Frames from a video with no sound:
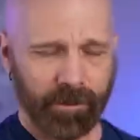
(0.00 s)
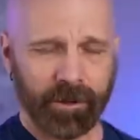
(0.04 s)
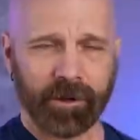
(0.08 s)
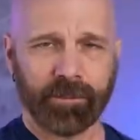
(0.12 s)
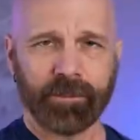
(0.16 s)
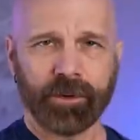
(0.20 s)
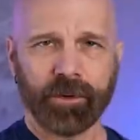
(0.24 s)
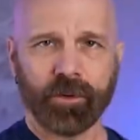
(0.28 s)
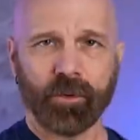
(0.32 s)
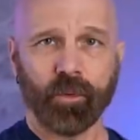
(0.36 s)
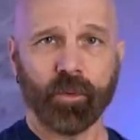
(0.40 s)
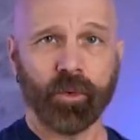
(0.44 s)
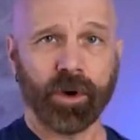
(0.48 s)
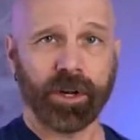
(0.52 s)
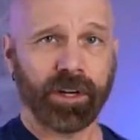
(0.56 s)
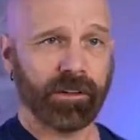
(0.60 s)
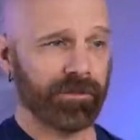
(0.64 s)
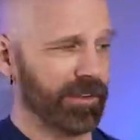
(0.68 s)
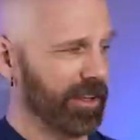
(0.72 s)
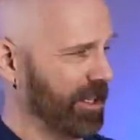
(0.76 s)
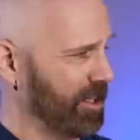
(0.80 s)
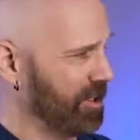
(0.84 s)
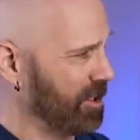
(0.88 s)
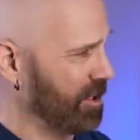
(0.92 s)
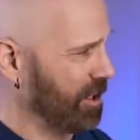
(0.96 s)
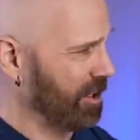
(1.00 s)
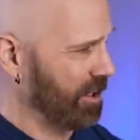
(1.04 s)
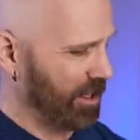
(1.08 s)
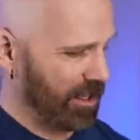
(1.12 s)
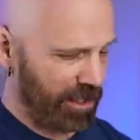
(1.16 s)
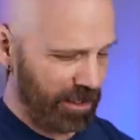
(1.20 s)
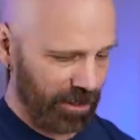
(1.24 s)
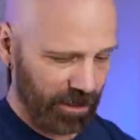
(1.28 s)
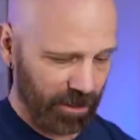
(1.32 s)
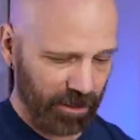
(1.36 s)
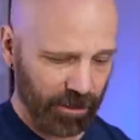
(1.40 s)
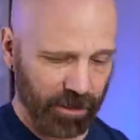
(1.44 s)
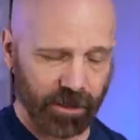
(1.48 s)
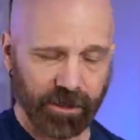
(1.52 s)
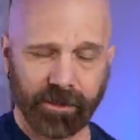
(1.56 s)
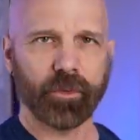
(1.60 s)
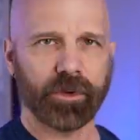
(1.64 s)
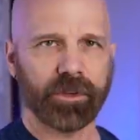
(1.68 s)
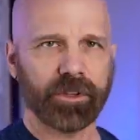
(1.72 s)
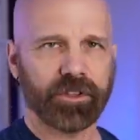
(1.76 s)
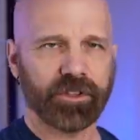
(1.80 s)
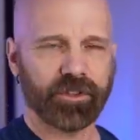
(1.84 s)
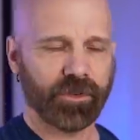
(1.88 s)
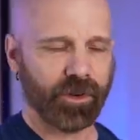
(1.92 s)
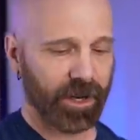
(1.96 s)
I'm gonna put one of each on here
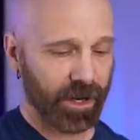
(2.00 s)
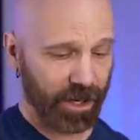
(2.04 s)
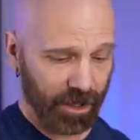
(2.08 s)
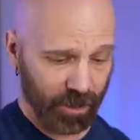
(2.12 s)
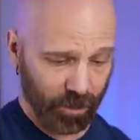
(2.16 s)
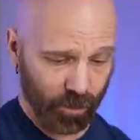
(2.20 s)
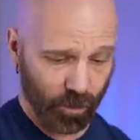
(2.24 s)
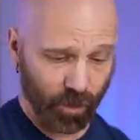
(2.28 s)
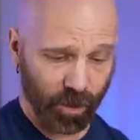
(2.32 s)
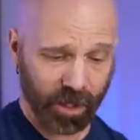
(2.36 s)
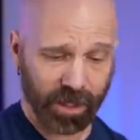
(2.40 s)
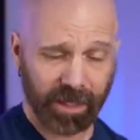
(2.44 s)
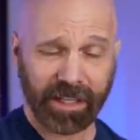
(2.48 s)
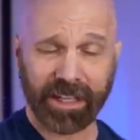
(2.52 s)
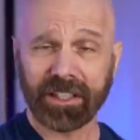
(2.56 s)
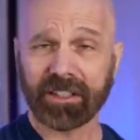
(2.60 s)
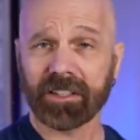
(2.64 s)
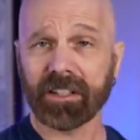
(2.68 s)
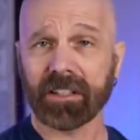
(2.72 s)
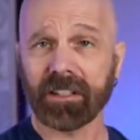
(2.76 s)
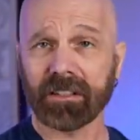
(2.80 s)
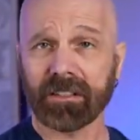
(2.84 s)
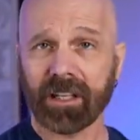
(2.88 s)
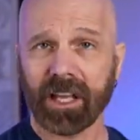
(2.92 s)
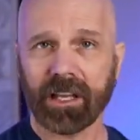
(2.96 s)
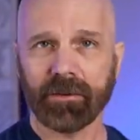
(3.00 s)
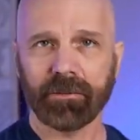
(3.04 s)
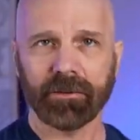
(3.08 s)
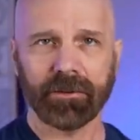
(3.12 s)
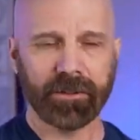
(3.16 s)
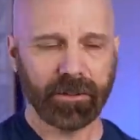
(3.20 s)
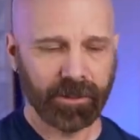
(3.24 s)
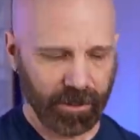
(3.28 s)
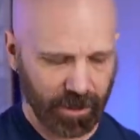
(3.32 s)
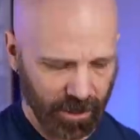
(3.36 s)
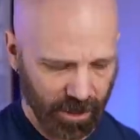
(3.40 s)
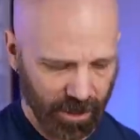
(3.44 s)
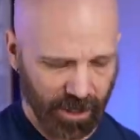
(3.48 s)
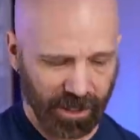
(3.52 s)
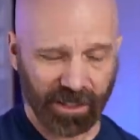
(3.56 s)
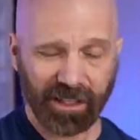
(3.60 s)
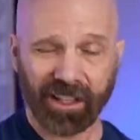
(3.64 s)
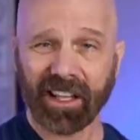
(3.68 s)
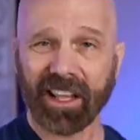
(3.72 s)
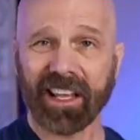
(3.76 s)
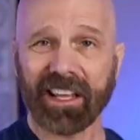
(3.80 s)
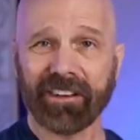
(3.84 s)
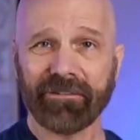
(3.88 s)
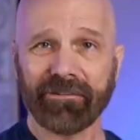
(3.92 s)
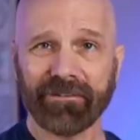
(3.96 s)
with a dryer, one each on the table,
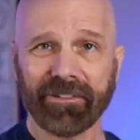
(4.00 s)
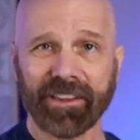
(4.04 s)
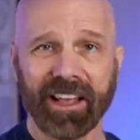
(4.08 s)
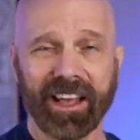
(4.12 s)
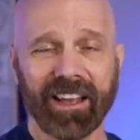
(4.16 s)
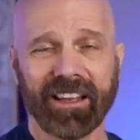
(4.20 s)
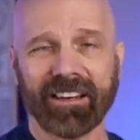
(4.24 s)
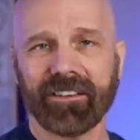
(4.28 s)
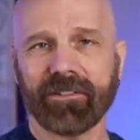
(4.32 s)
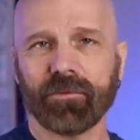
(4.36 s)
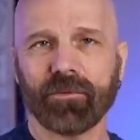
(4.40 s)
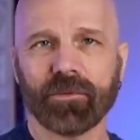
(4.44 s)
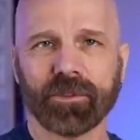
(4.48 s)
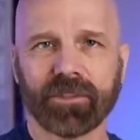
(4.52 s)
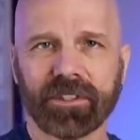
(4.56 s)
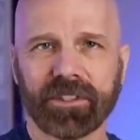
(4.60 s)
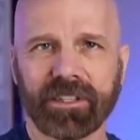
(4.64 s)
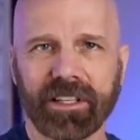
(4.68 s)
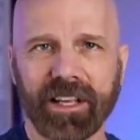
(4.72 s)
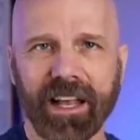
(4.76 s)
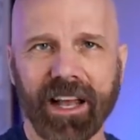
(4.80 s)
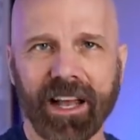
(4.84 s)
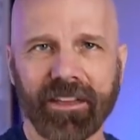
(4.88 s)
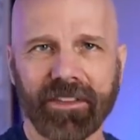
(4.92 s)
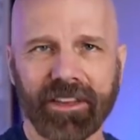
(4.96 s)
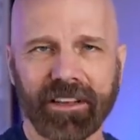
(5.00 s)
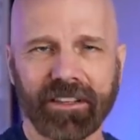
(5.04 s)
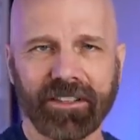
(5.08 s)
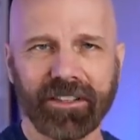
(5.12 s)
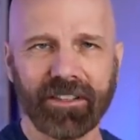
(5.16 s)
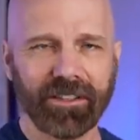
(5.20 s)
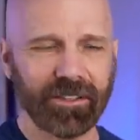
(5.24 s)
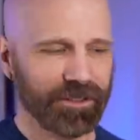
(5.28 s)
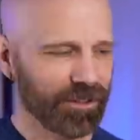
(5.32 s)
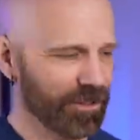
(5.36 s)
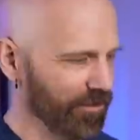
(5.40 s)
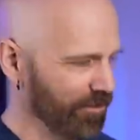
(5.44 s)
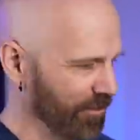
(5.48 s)
lay flat, and we'll see how they do.